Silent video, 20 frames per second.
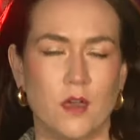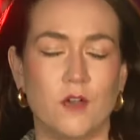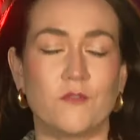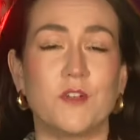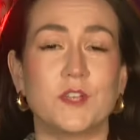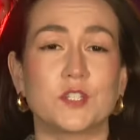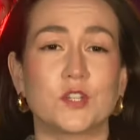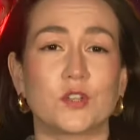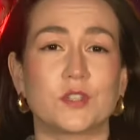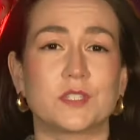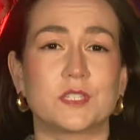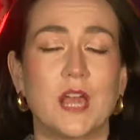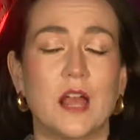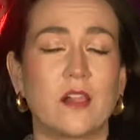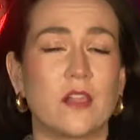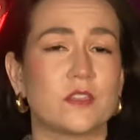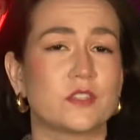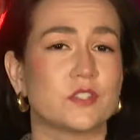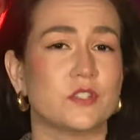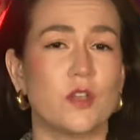Officials
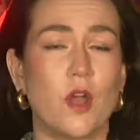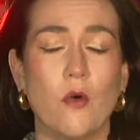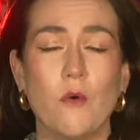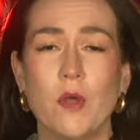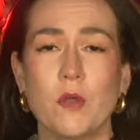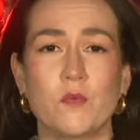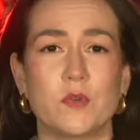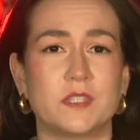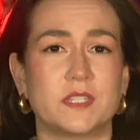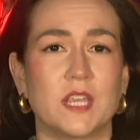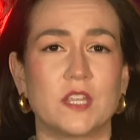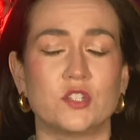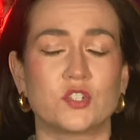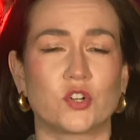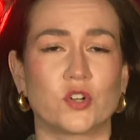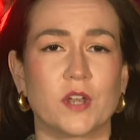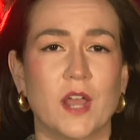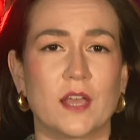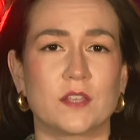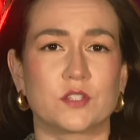tell us no one was
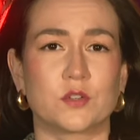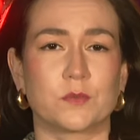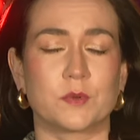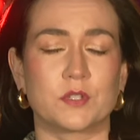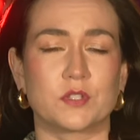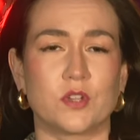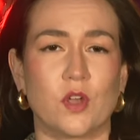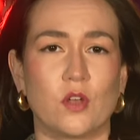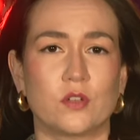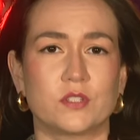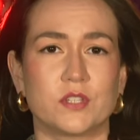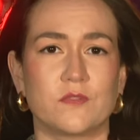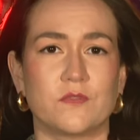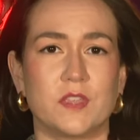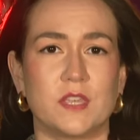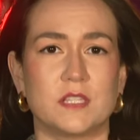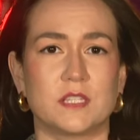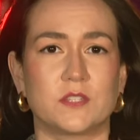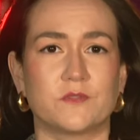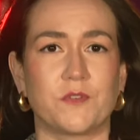injured as a result of
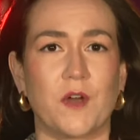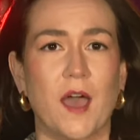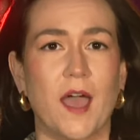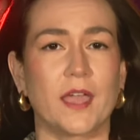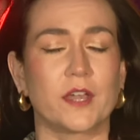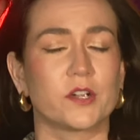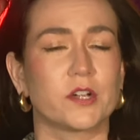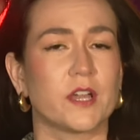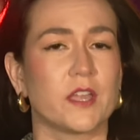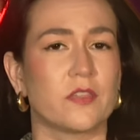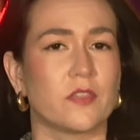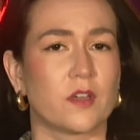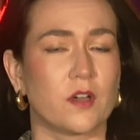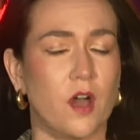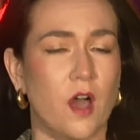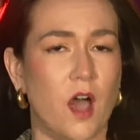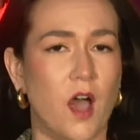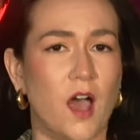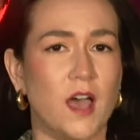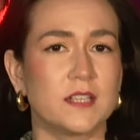this fire and the
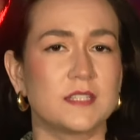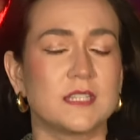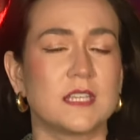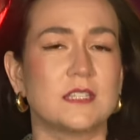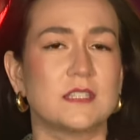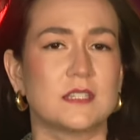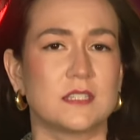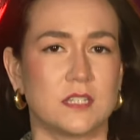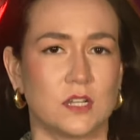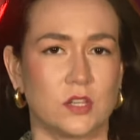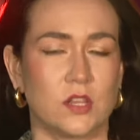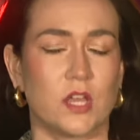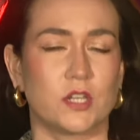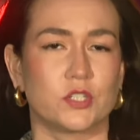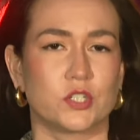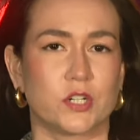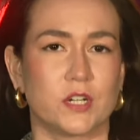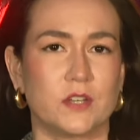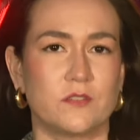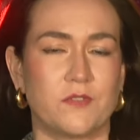cause is still
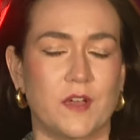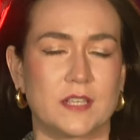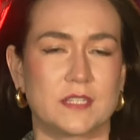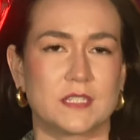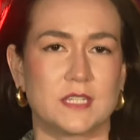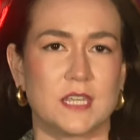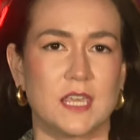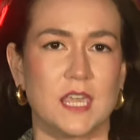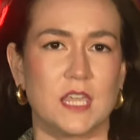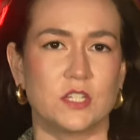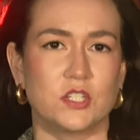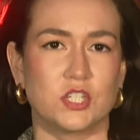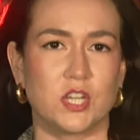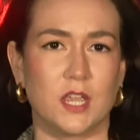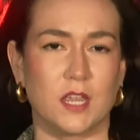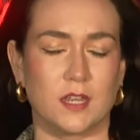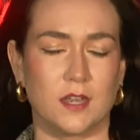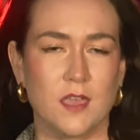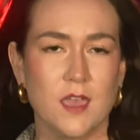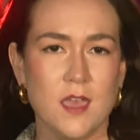under
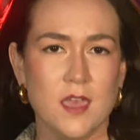investigation.